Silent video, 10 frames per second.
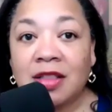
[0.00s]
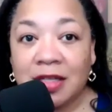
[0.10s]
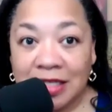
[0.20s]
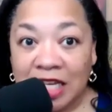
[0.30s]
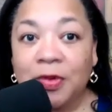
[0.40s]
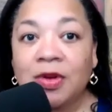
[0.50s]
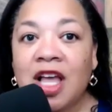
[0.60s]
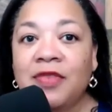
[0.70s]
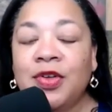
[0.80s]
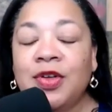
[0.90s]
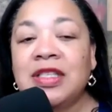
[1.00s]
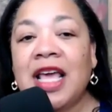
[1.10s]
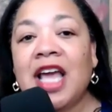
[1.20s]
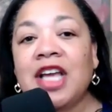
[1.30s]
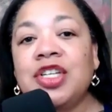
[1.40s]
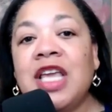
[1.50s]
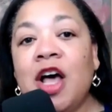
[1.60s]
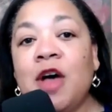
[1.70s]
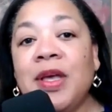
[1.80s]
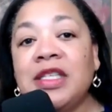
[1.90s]
the deeper levels that actually
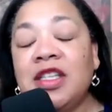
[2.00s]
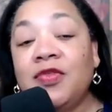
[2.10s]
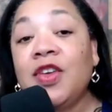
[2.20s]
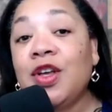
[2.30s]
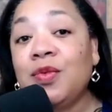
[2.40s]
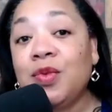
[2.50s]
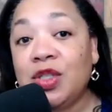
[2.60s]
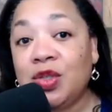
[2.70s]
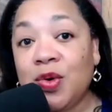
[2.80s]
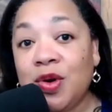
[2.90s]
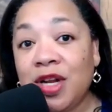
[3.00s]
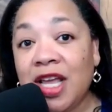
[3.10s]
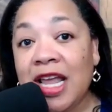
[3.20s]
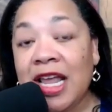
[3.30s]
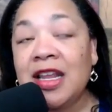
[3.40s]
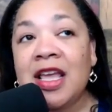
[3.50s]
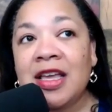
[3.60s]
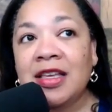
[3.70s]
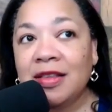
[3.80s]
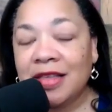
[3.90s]
help us to feel restored and
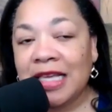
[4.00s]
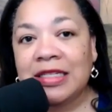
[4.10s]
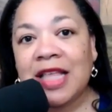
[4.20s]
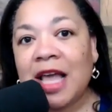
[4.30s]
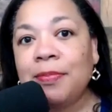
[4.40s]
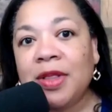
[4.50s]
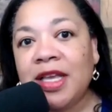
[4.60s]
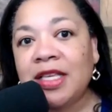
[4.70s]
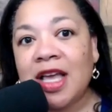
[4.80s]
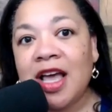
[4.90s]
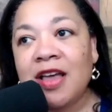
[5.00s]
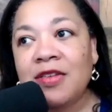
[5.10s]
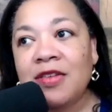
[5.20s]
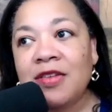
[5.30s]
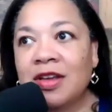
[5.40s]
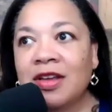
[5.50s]
get to that place of,